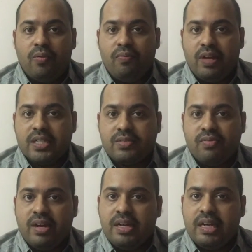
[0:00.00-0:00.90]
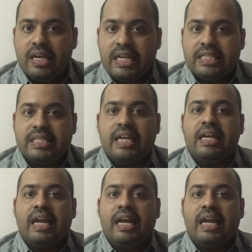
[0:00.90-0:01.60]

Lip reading: first friend is an